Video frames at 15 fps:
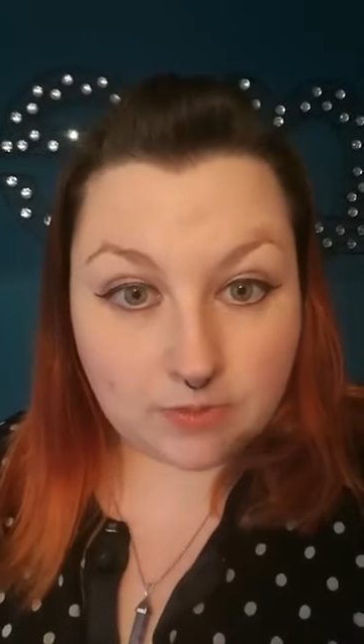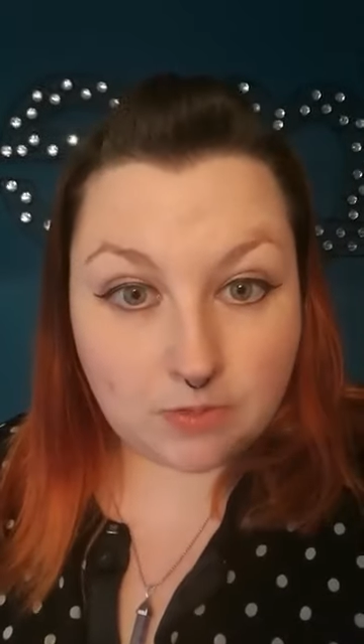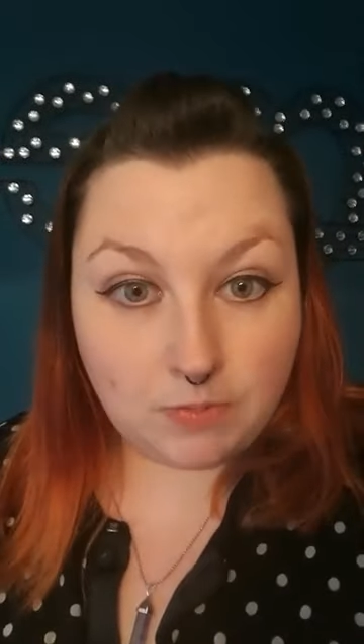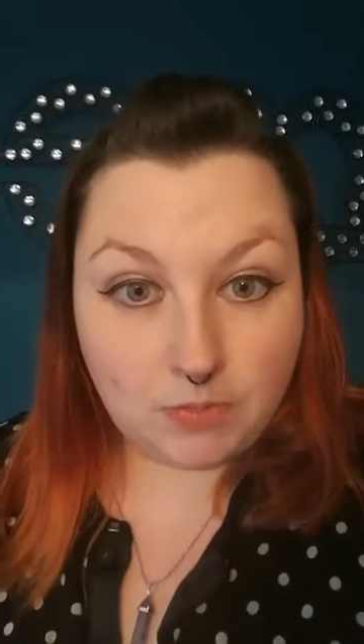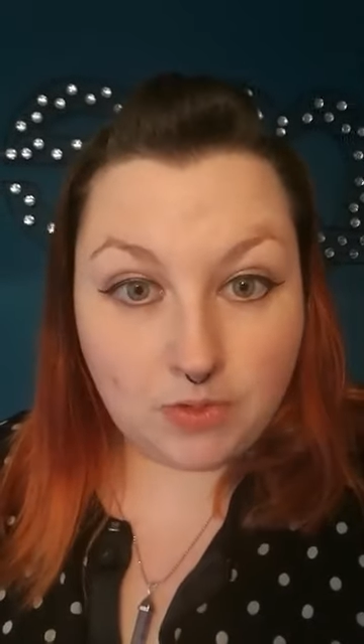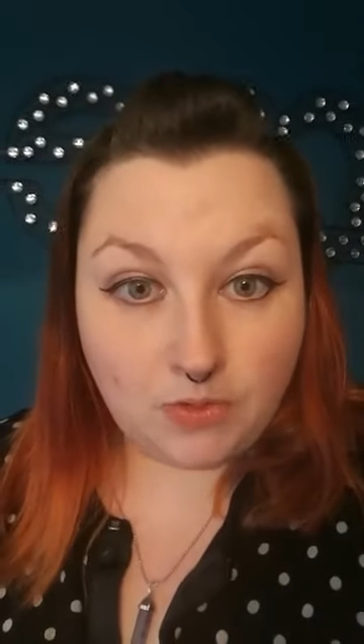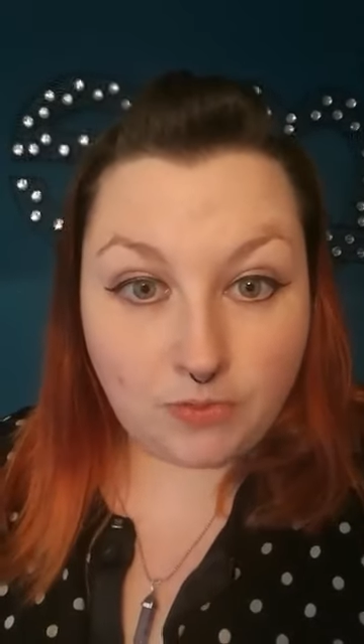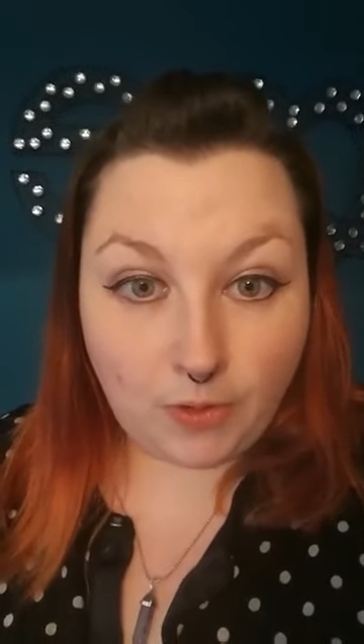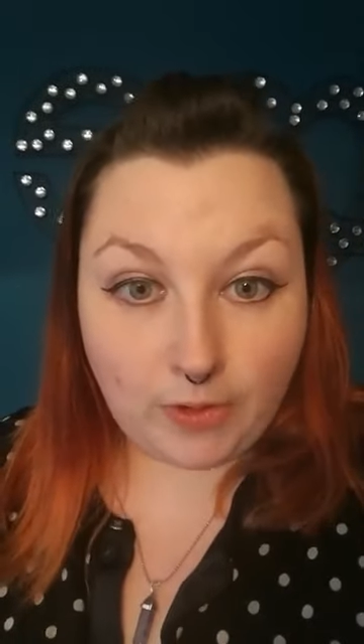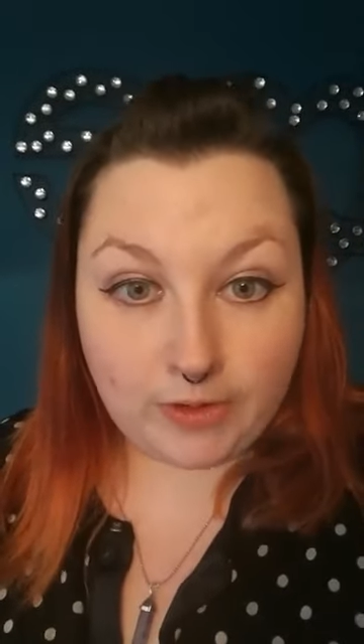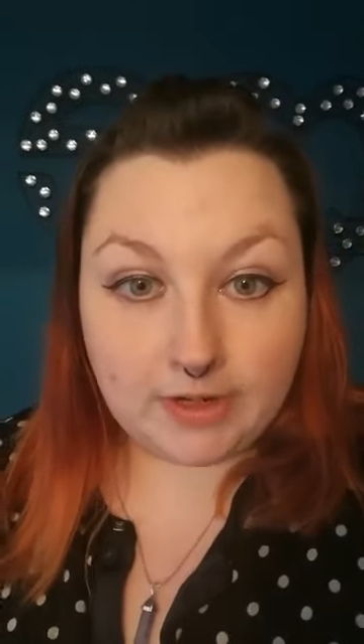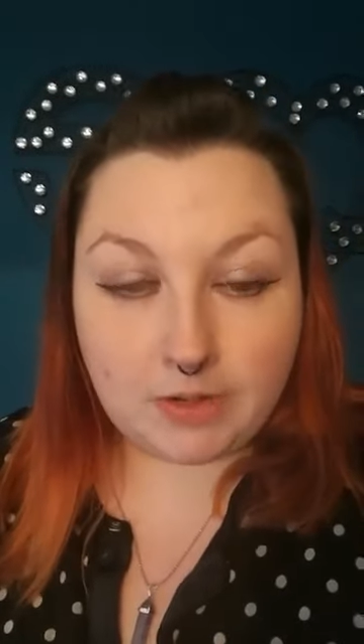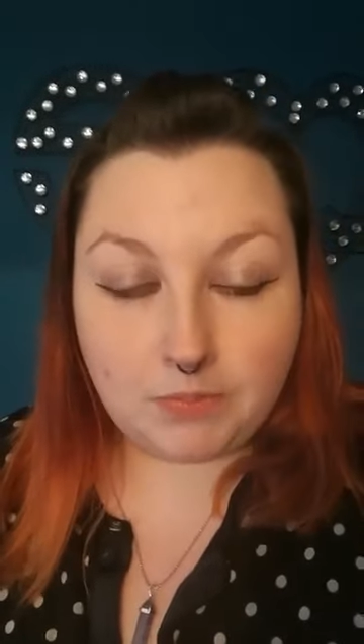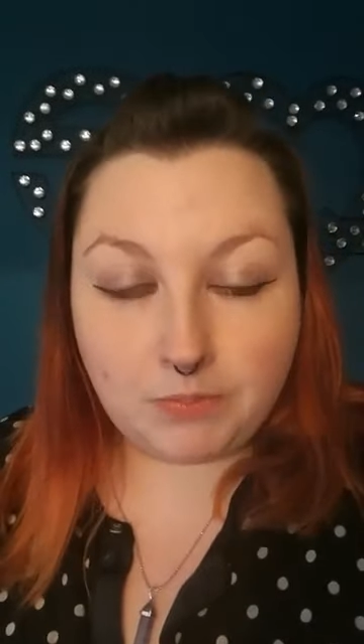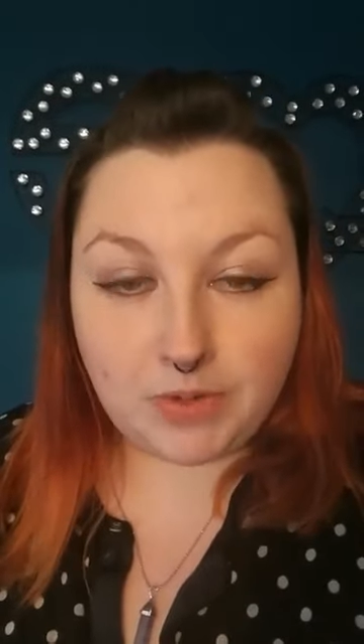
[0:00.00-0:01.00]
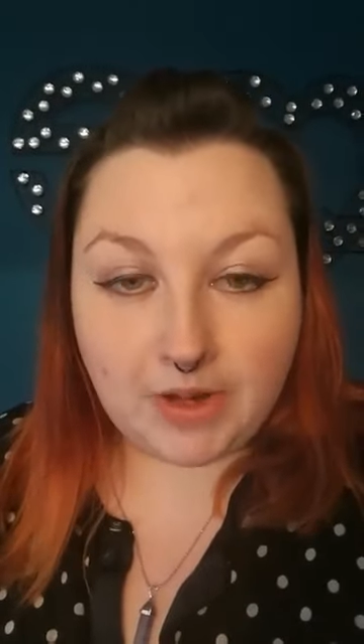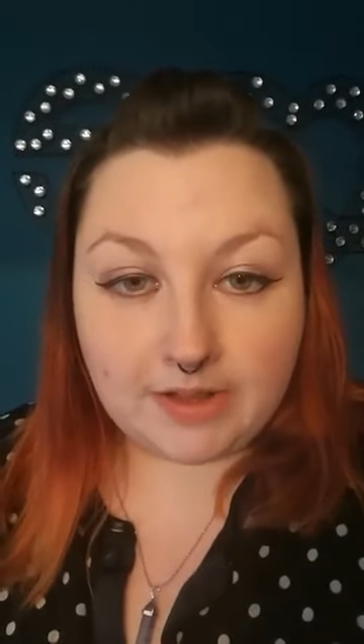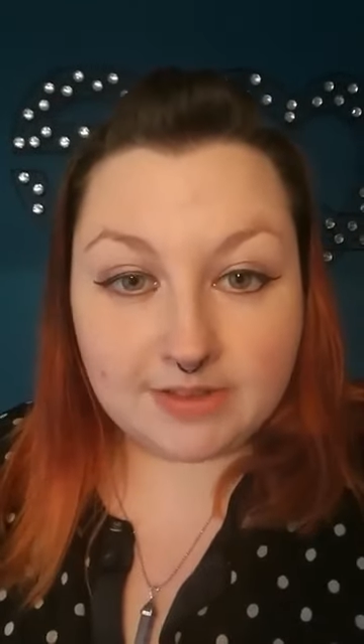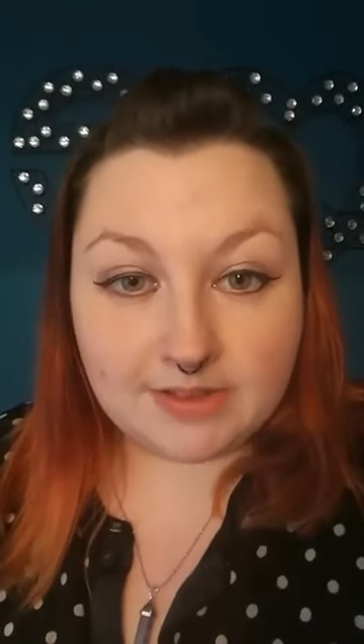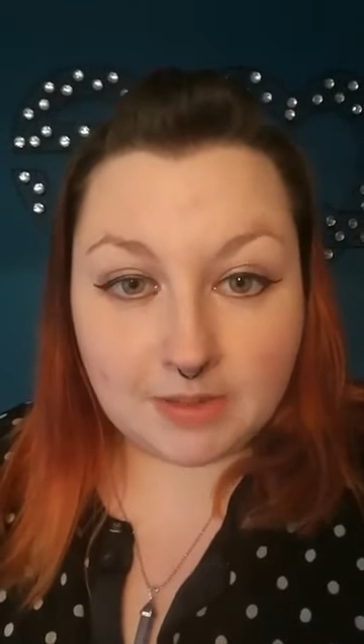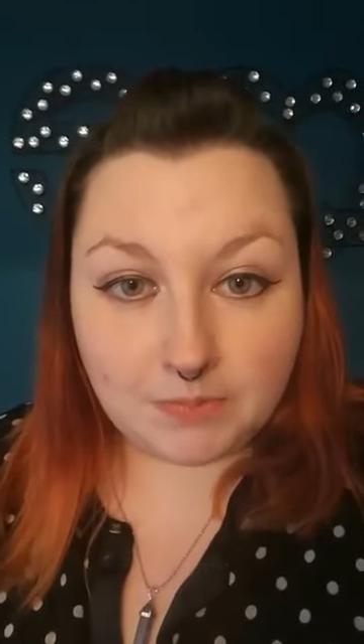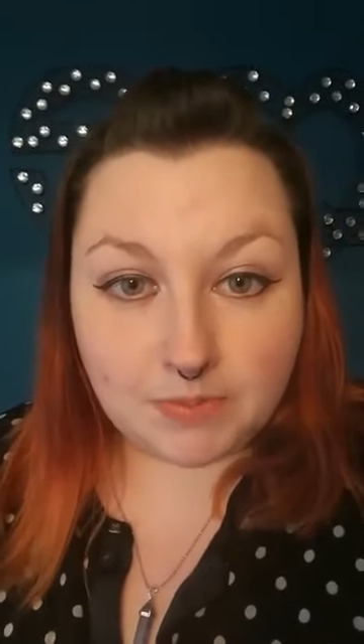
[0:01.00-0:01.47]
to move on and bring
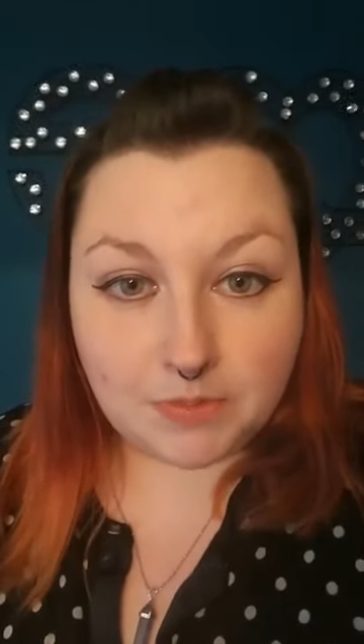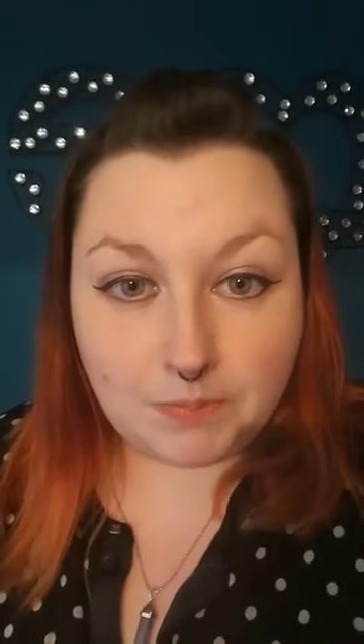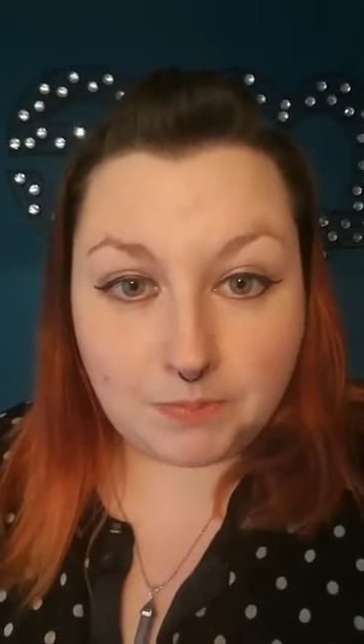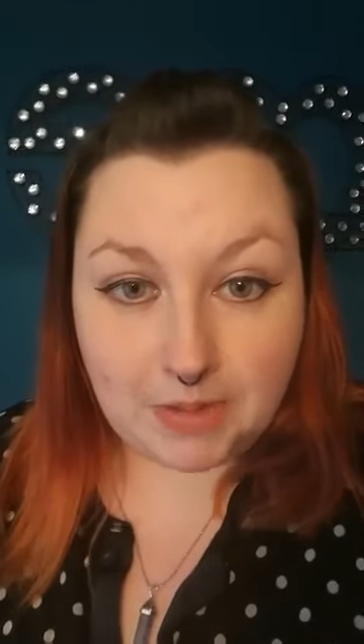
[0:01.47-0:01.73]
something